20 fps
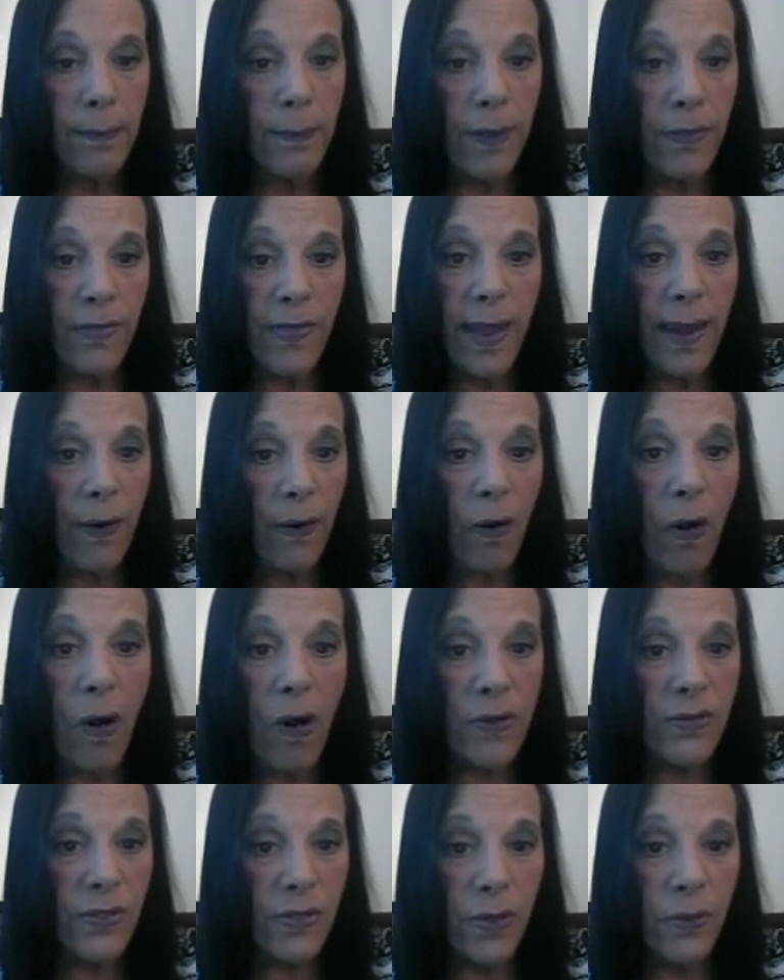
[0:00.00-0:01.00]
but they are
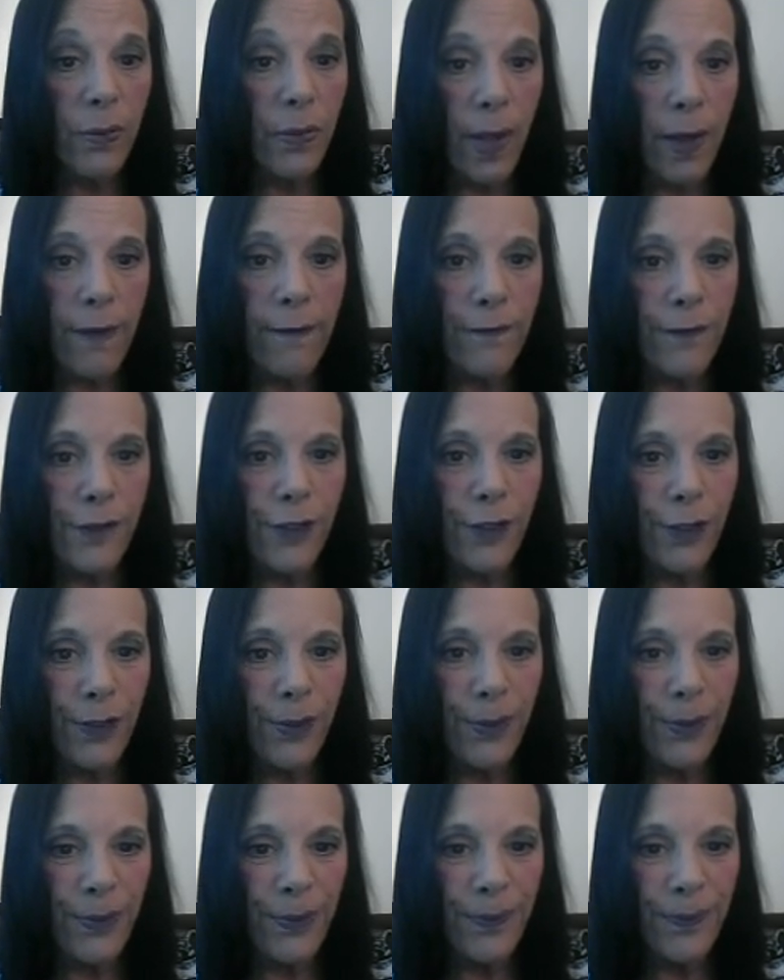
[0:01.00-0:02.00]
also loved
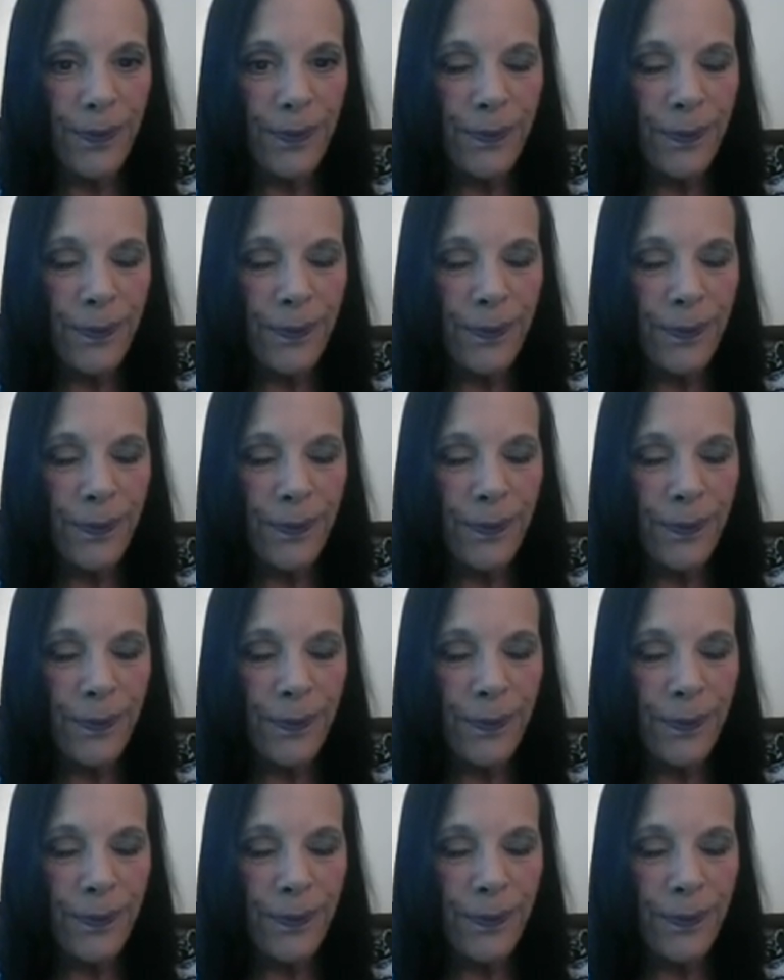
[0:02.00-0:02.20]
too.